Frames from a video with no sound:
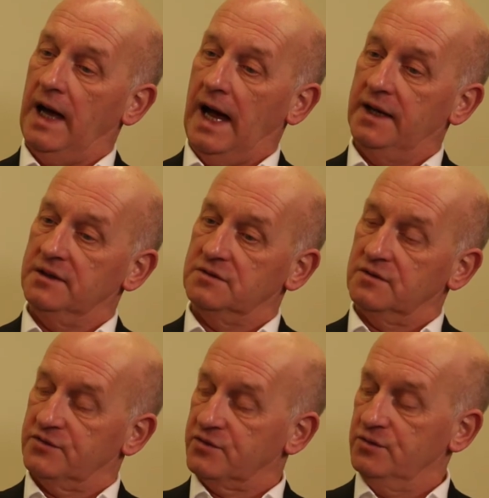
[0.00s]
and
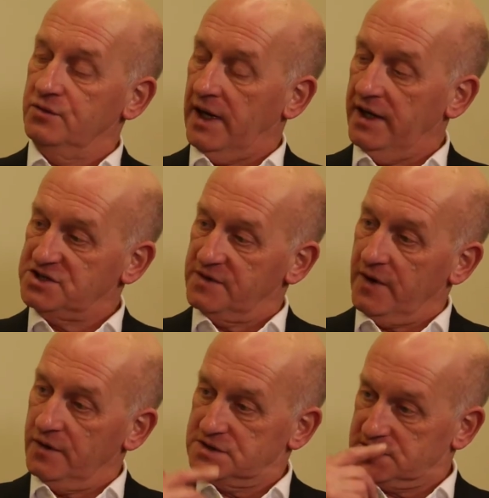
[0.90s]
through
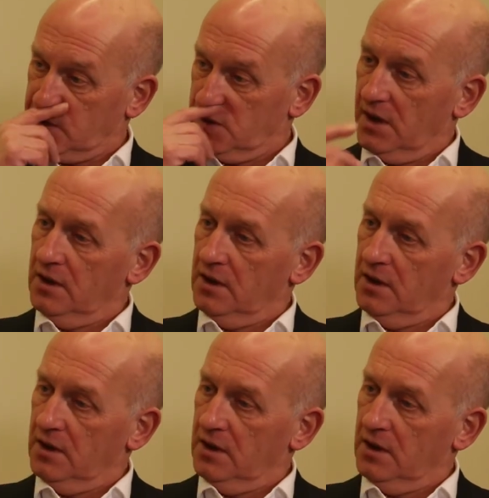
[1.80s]
HMOs. So,